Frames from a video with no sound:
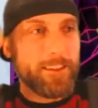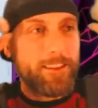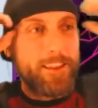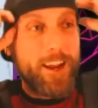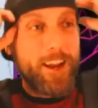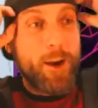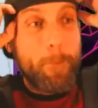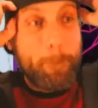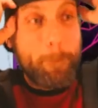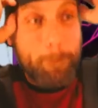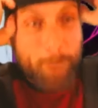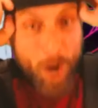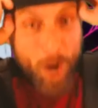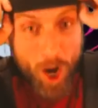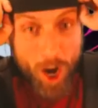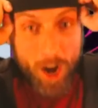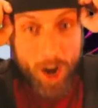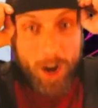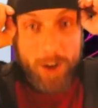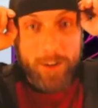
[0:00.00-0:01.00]
They're
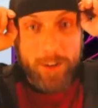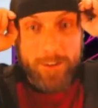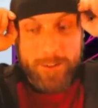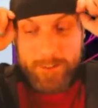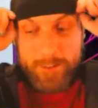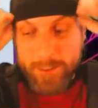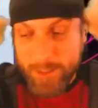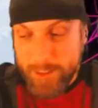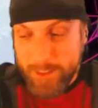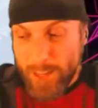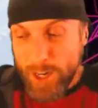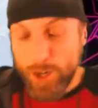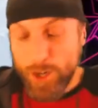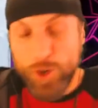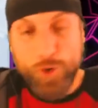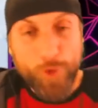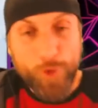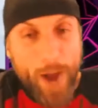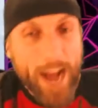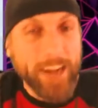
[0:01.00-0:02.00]
bugs. They're
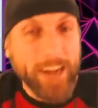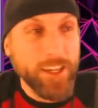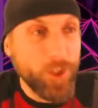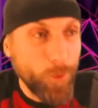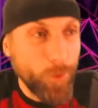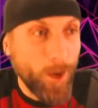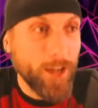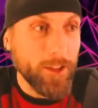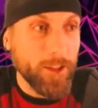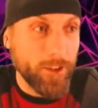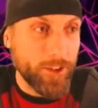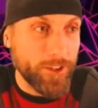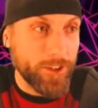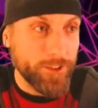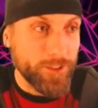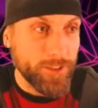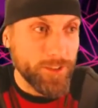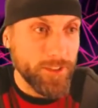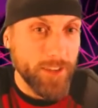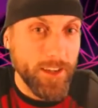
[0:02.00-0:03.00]
crack
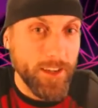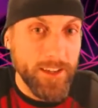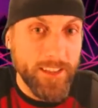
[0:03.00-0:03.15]
dwellers.